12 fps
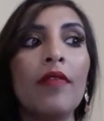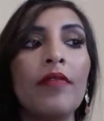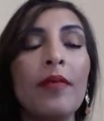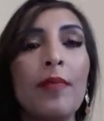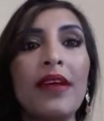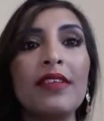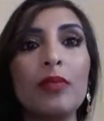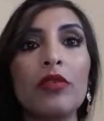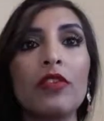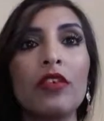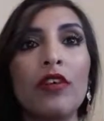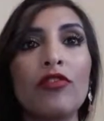the best
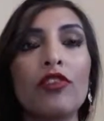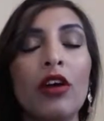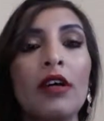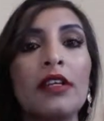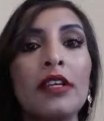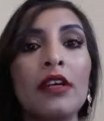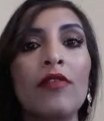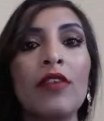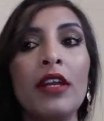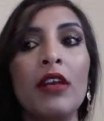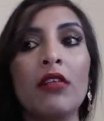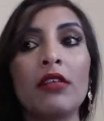bronzer I've tried in a
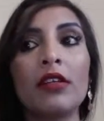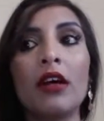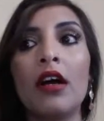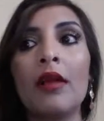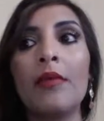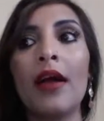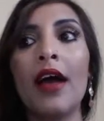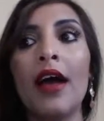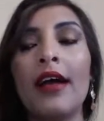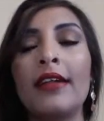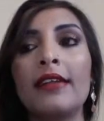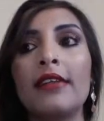really long time,
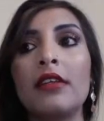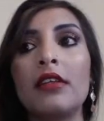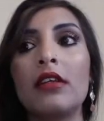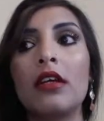and